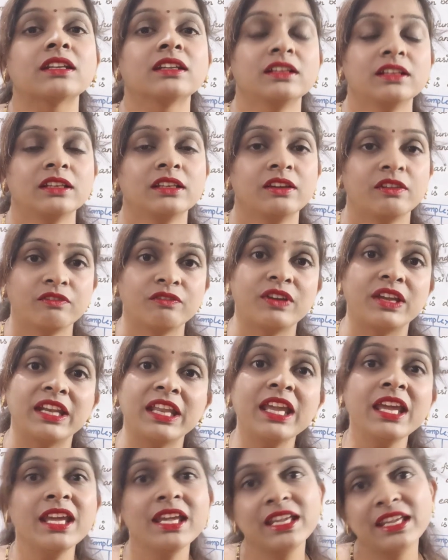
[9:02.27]
very
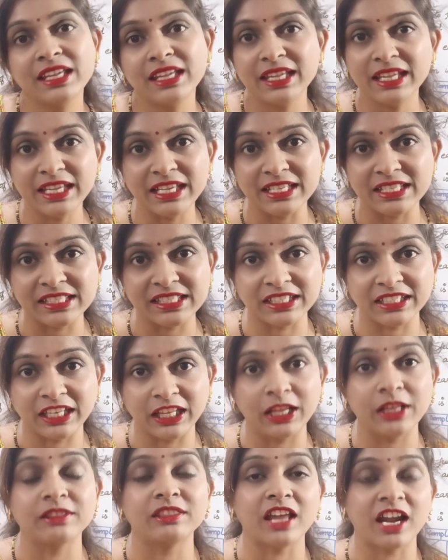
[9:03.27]
easily.
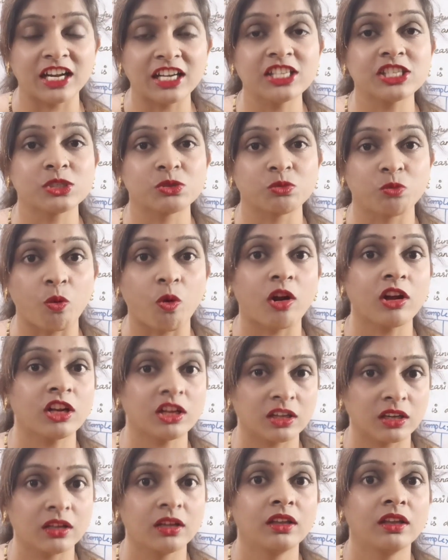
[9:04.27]
That is what
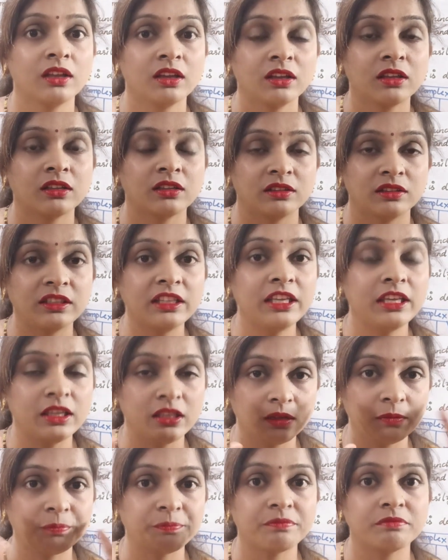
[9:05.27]
the
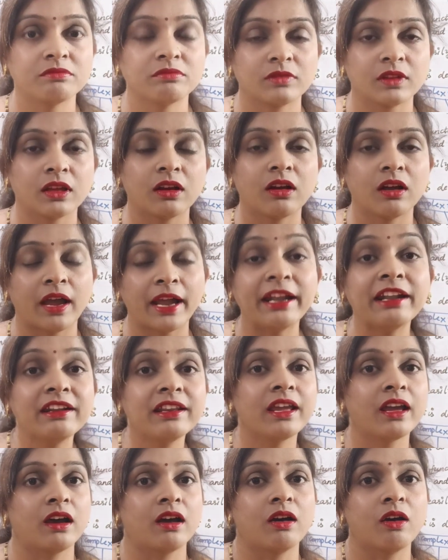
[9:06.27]
idea
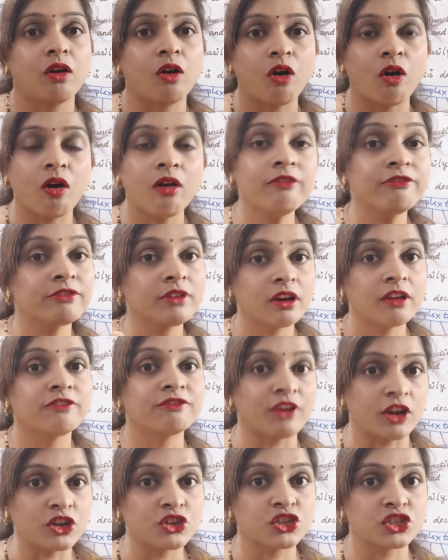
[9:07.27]
of
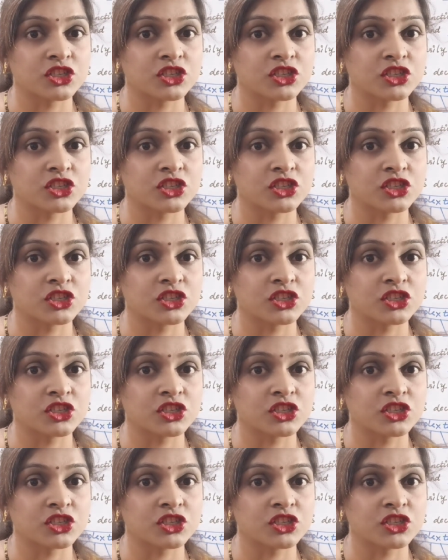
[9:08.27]
function.